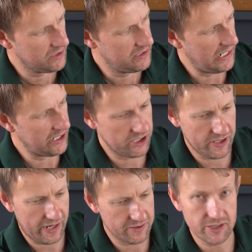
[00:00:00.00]
telling you
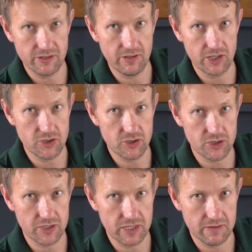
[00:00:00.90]
how to
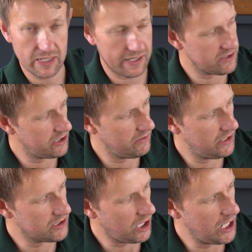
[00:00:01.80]
adjust,
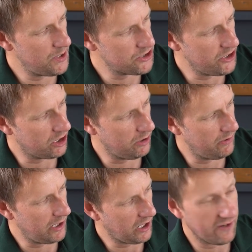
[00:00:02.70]
tighten the stock up
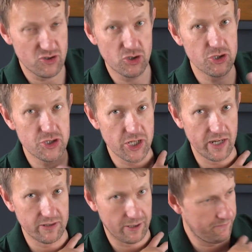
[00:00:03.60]
like I've just
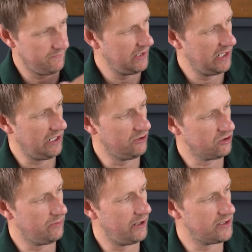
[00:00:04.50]
shown you. It was
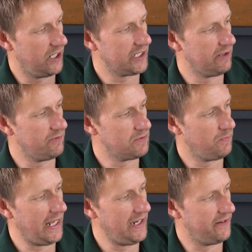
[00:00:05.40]
almost like it was
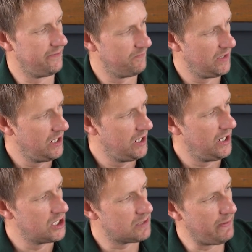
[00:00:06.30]
planned.
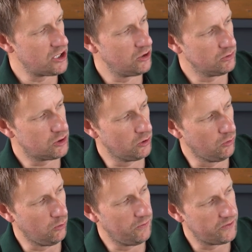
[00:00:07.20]
Special
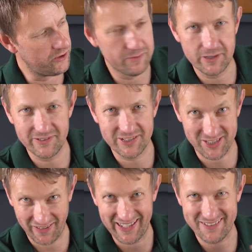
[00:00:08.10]
tool for removing the
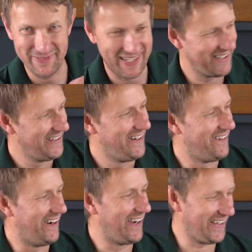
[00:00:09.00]
stock, that's me.
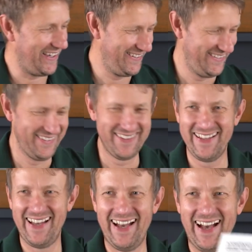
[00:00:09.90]
Right, okay.
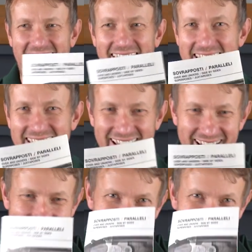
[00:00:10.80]
And there you go,